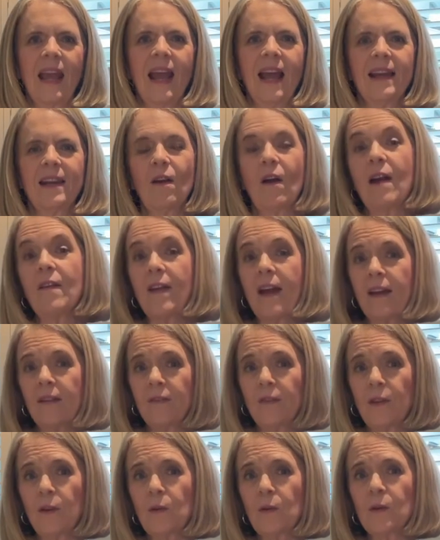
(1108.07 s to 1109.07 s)
Now, I've
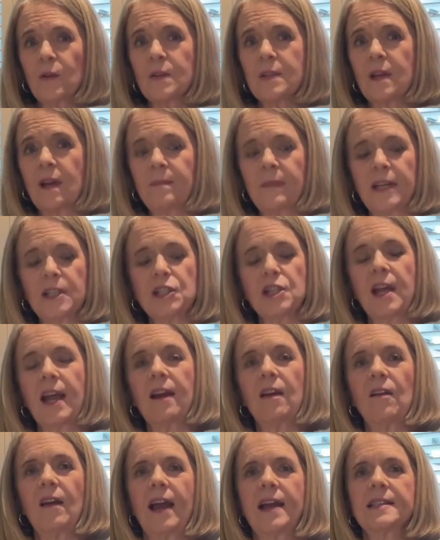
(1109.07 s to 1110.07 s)
had viewers on my
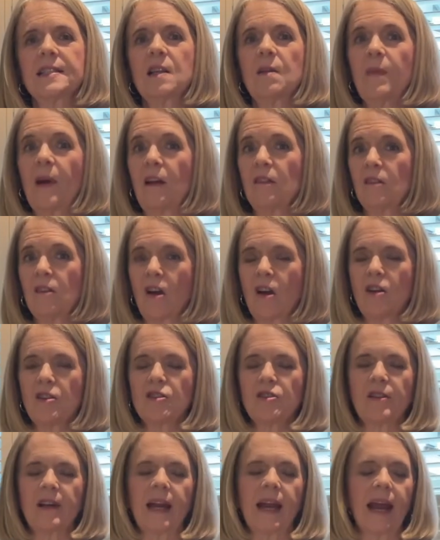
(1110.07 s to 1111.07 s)
channel ask about
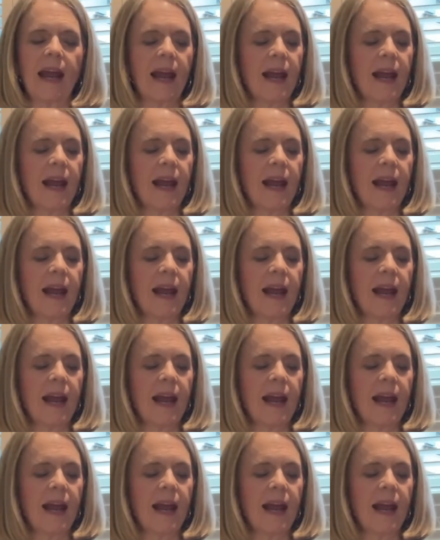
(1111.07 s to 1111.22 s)
laundry,